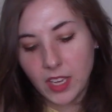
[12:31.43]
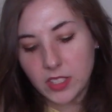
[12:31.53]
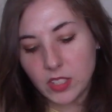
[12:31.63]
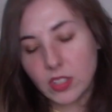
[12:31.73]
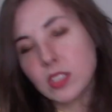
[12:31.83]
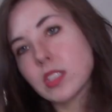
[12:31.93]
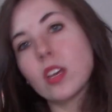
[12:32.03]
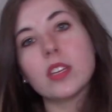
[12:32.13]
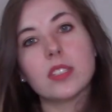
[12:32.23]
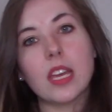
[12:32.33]
So
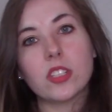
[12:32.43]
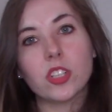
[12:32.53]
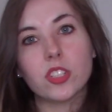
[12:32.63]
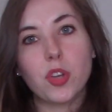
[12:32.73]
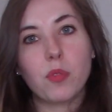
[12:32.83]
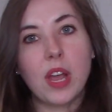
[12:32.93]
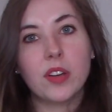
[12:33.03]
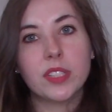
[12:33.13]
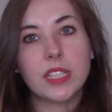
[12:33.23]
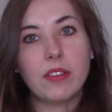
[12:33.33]
this centers
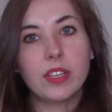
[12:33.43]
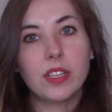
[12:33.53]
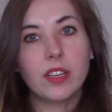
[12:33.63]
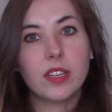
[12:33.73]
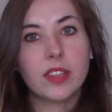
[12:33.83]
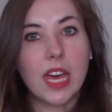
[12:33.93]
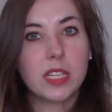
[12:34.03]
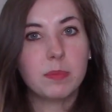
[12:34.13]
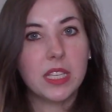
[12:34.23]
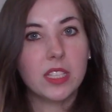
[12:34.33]
around 7
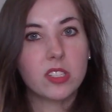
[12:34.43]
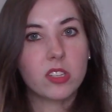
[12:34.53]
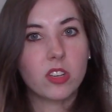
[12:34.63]
thespians.